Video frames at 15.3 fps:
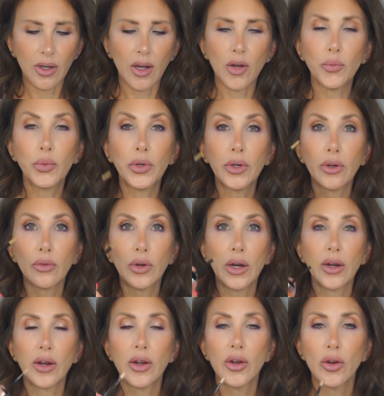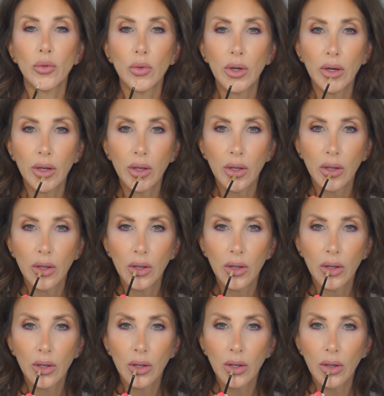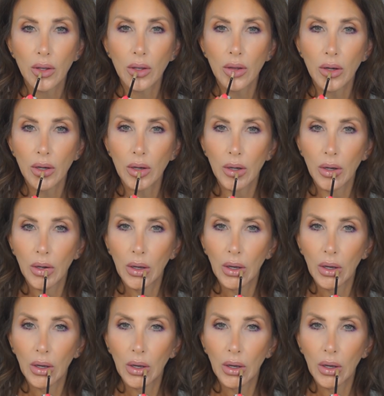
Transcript: I'll put it right here when I edit.